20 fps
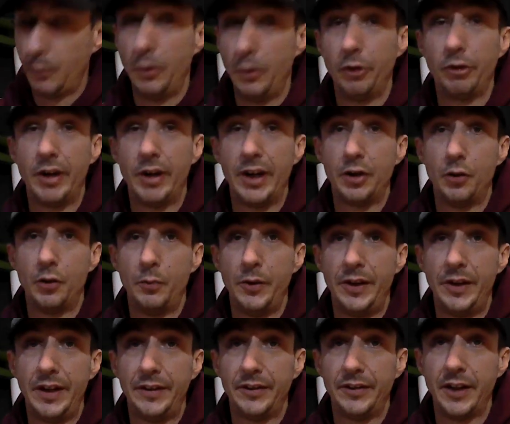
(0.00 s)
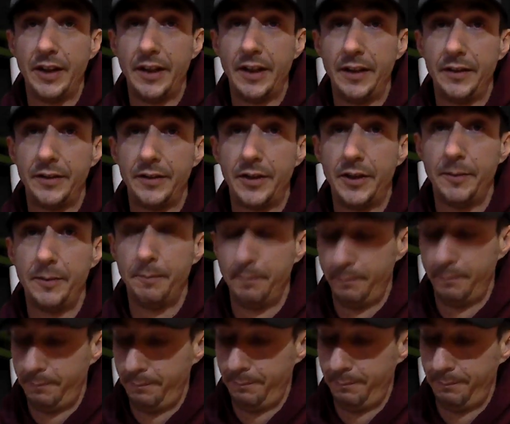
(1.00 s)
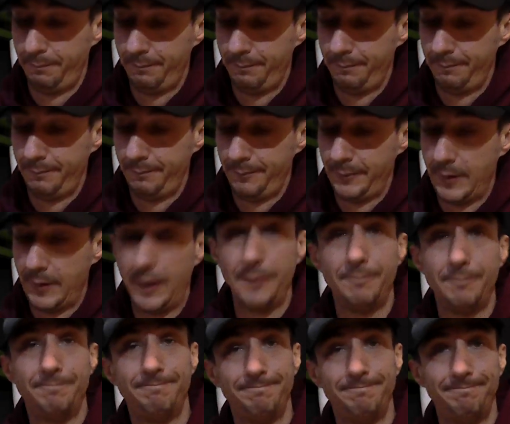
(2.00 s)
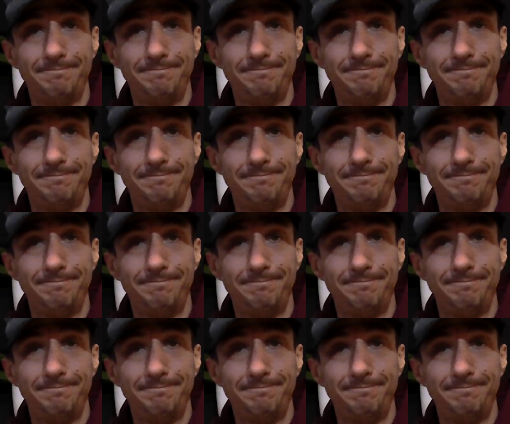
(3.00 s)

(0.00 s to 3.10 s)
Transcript: I'm going to crack on with this another time. Right.